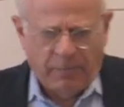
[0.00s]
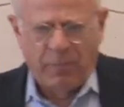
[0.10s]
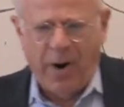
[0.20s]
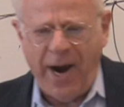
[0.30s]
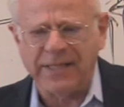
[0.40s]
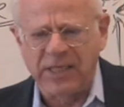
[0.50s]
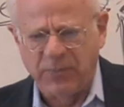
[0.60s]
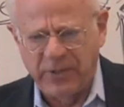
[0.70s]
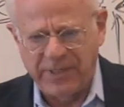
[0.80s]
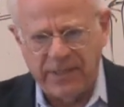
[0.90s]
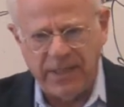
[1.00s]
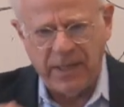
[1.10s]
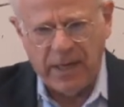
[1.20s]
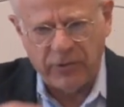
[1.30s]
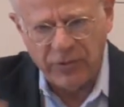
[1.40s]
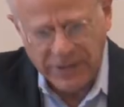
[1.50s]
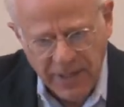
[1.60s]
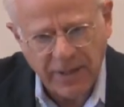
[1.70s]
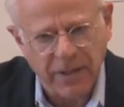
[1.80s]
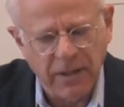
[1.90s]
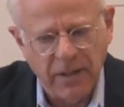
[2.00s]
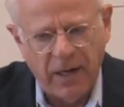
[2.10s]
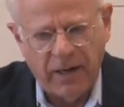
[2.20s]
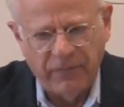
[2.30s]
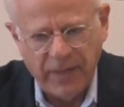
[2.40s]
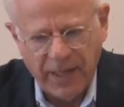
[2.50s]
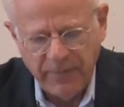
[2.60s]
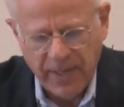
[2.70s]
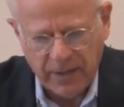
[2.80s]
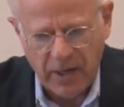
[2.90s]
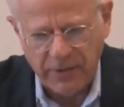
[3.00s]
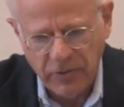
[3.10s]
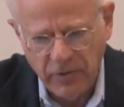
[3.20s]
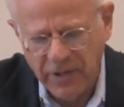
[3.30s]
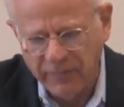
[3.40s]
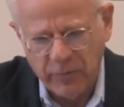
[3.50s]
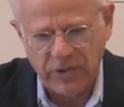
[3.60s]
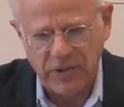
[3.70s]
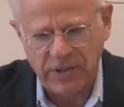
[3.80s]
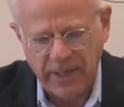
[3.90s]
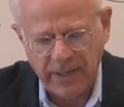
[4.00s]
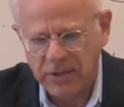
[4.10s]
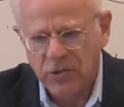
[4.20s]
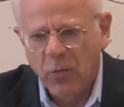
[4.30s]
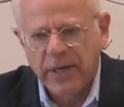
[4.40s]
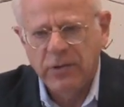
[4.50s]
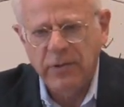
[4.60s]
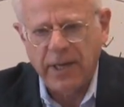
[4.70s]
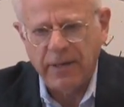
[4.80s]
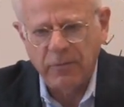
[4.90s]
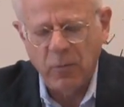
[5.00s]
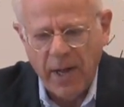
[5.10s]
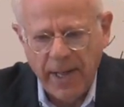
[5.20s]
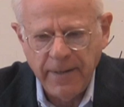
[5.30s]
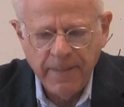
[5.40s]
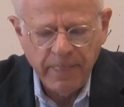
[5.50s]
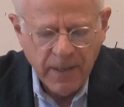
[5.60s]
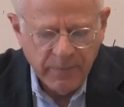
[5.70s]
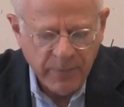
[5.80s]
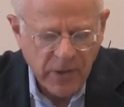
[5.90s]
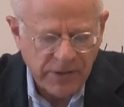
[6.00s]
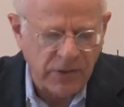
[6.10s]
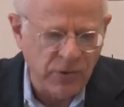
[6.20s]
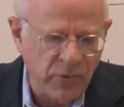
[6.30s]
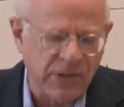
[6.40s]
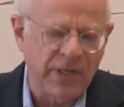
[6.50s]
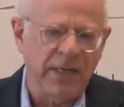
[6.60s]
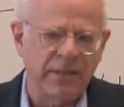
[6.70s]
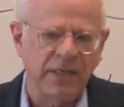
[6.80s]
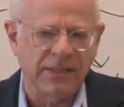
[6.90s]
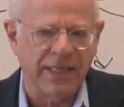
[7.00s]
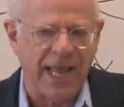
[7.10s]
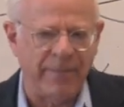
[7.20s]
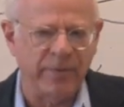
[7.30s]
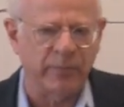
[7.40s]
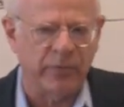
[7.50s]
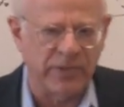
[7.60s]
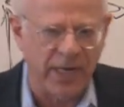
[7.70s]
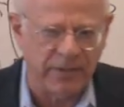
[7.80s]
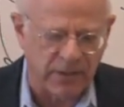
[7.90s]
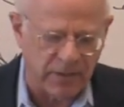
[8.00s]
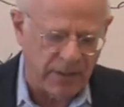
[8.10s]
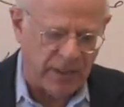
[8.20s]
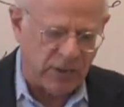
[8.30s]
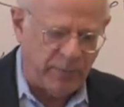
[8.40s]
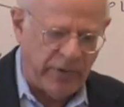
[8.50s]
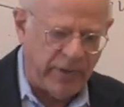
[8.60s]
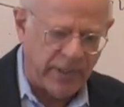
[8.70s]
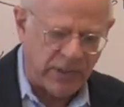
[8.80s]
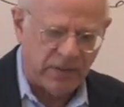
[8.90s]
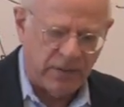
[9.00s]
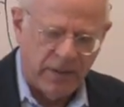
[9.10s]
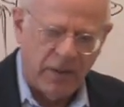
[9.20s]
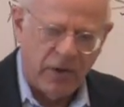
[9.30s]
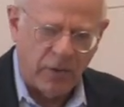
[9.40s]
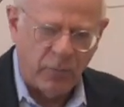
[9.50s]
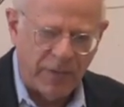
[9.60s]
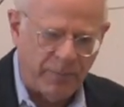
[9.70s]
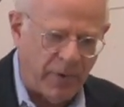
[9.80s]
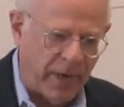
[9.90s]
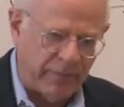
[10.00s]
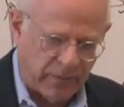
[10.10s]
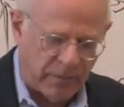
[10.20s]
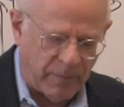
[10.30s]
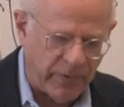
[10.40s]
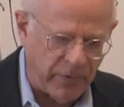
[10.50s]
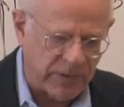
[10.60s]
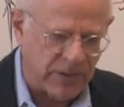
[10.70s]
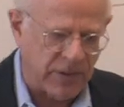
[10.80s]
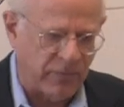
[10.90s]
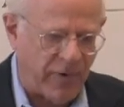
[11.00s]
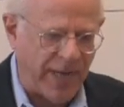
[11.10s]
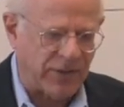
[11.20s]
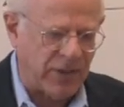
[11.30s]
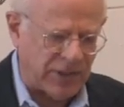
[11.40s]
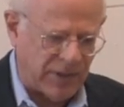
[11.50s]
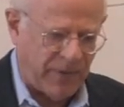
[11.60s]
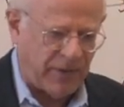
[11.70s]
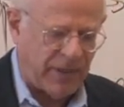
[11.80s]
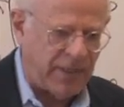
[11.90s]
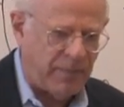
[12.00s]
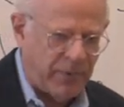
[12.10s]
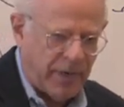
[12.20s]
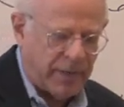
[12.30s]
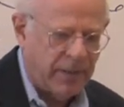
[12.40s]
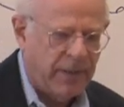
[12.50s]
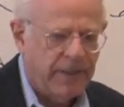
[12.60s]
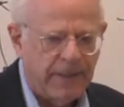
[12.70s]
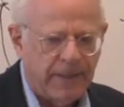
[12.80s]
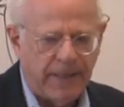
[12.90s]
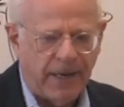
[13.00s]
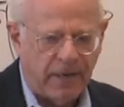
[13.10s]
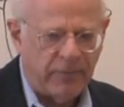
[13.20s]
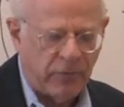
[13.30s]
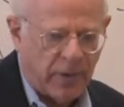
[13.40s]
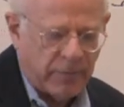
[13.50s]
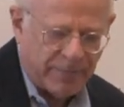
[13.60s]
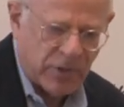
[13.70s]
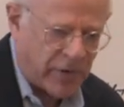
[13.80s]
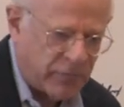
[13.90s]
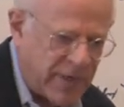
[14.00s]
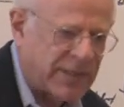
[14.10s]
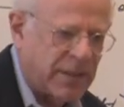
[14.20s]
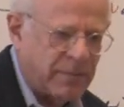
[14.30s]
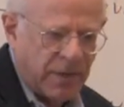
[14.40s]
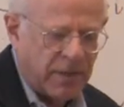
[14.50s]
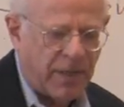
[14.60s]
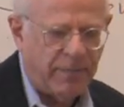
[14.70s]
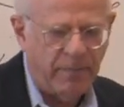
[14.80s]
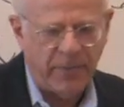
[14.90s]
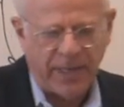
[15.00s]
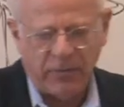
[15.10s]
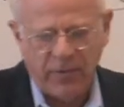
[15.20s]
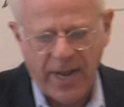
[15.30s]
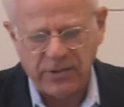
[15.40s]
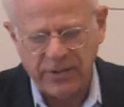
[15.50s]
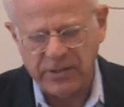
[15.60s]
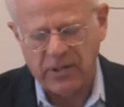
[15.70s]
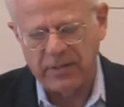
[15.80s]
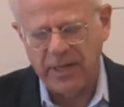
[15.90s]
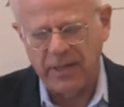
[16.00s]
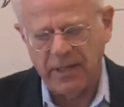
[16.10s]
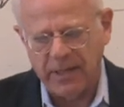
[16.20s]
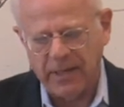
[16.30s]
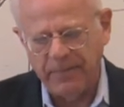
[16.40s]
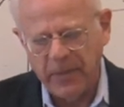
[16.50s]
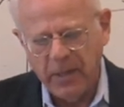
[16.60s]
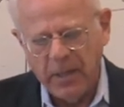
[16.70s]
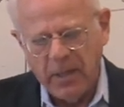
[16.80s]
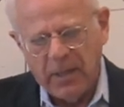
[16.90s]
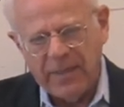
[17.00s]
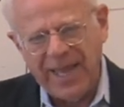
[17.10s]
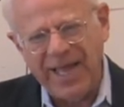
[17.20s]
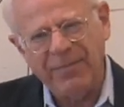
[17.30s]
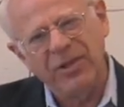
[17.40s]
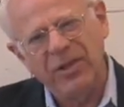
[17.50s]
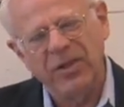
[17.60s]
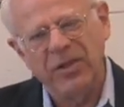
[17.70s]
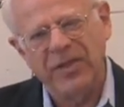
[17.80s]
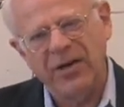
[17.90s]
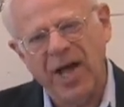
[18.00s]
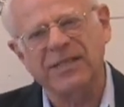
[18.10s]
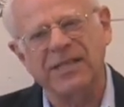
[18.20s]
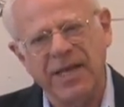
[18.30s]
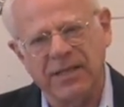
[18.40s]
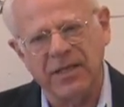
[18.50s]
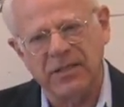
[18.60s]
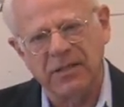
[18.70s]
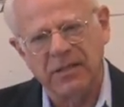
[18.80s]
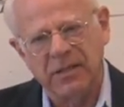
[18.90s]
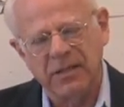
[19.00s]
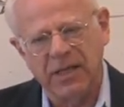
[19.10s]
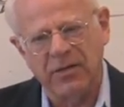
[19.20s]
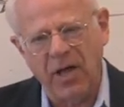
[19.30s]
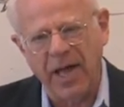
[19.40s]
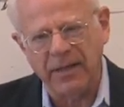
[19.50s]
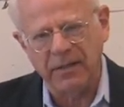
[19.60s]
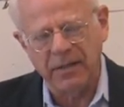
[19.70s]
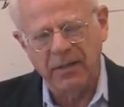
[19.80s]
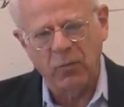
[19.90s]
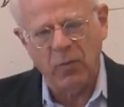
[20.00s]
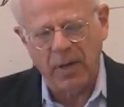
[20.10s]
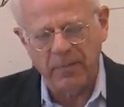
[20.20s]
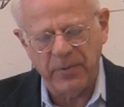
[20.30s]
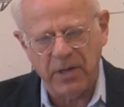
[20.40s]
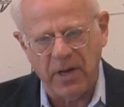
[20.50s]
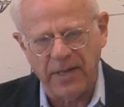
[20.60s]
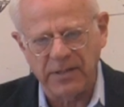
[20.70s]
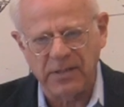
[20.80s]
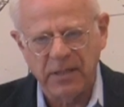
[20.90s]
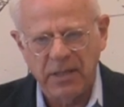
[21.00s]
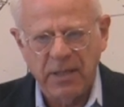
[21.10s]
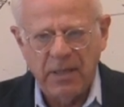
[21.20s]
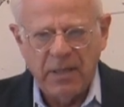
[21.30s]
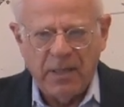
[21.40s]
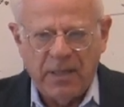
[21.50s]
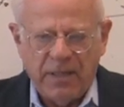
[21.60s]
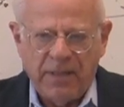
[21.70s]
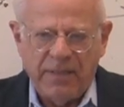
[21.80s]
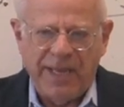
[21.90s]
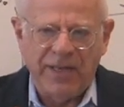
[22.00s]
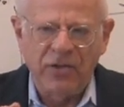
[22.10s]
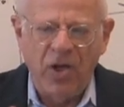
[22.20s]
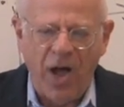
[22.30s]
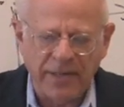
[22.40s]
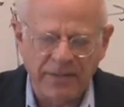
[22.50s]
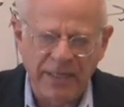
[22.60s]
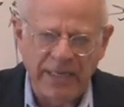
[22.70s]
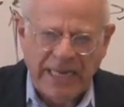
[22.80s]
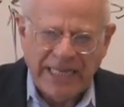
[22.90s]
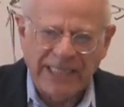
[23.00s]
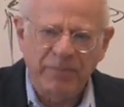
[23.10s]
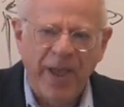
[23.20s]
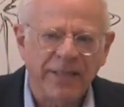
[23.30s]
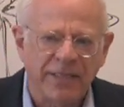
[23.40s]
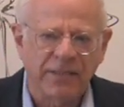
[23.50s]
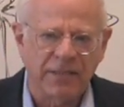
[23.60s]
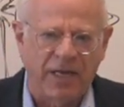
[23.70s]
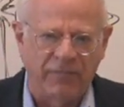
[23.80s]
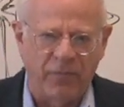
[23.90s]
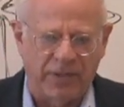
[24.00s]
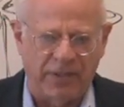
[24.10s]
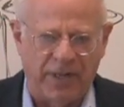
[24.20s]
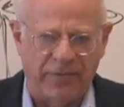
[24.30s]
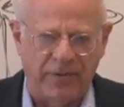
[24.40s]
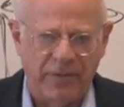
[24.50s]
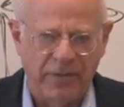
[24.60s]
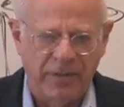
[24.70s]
Marx is presenting a critique of them and an alternative, which is saying there's no way to do that. Why? Because the two standards that have been presented, experience on one part, their empiricism, rationalism on the other part, uh, or, er, I'm sorry, reason uh, by the rationalists on the other hand, they have, they're not standards. They're not what, because they're not independent of one another.